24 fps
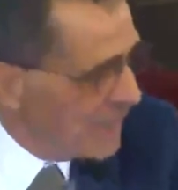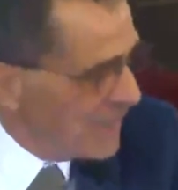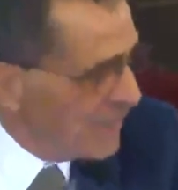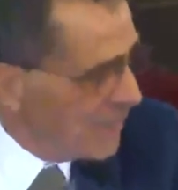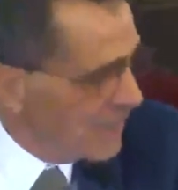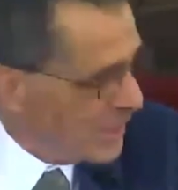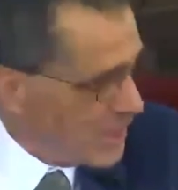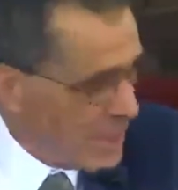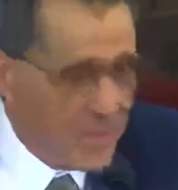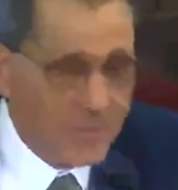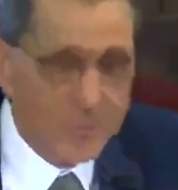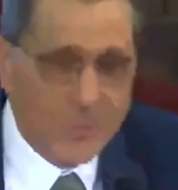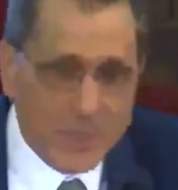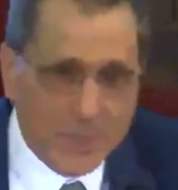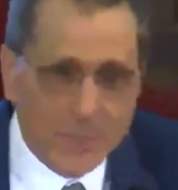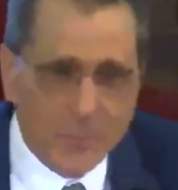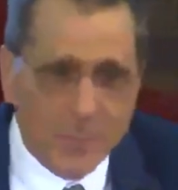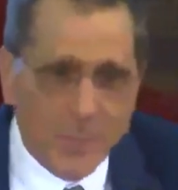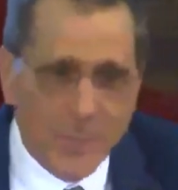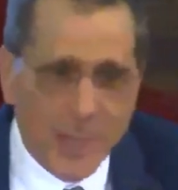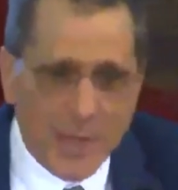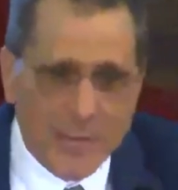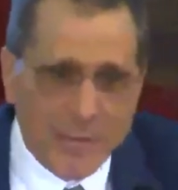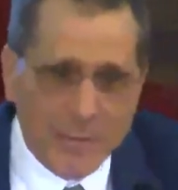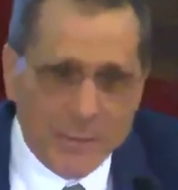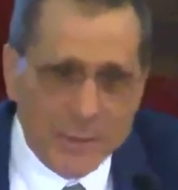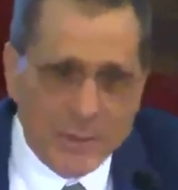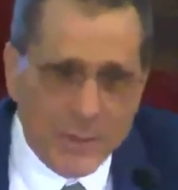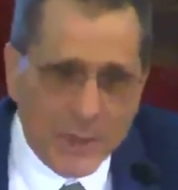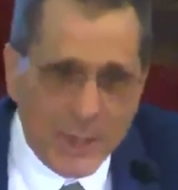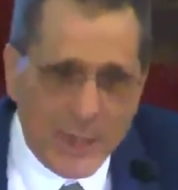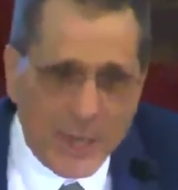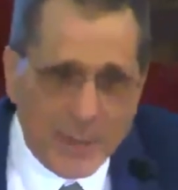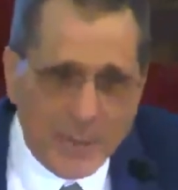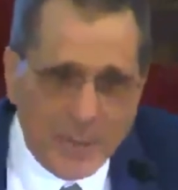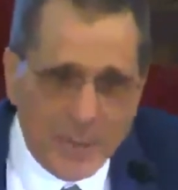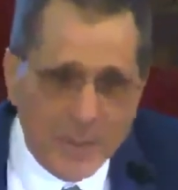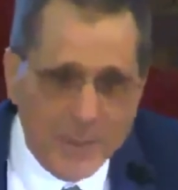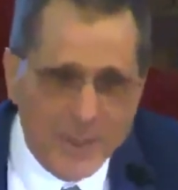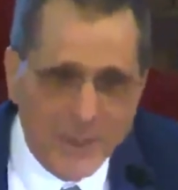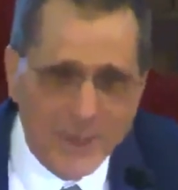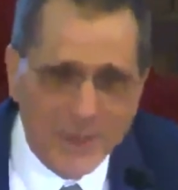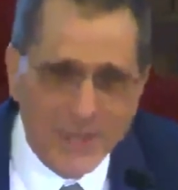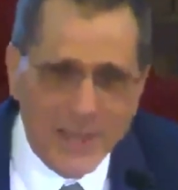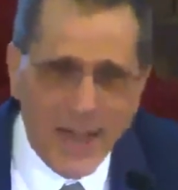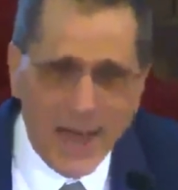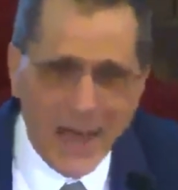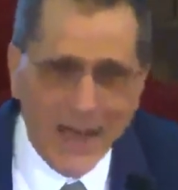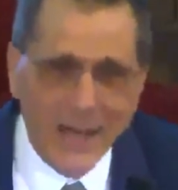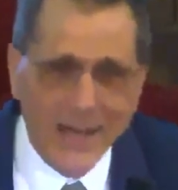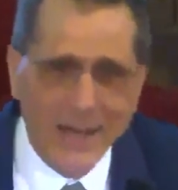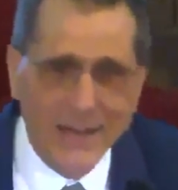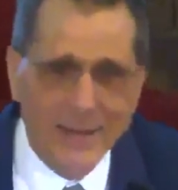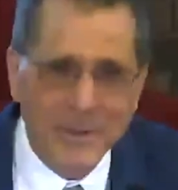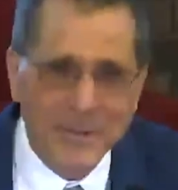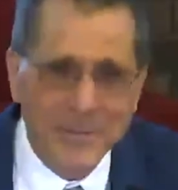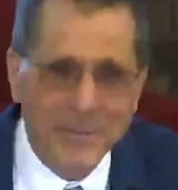He gives His beloved sleep. Okay?